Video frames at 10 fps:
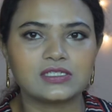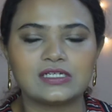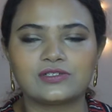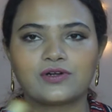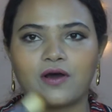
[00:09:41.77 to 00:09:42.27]

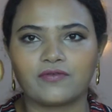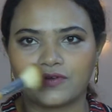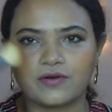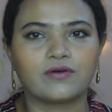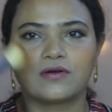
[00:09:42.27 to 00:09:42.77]
instead of, you
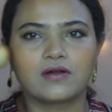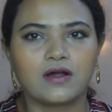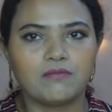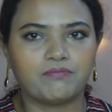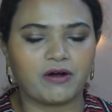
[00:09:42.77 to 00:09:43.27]
know,
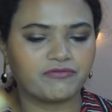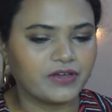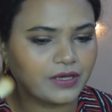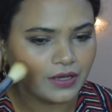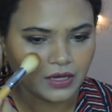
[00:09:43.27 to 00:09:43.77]

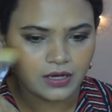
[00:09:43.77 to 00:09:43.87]
buffing.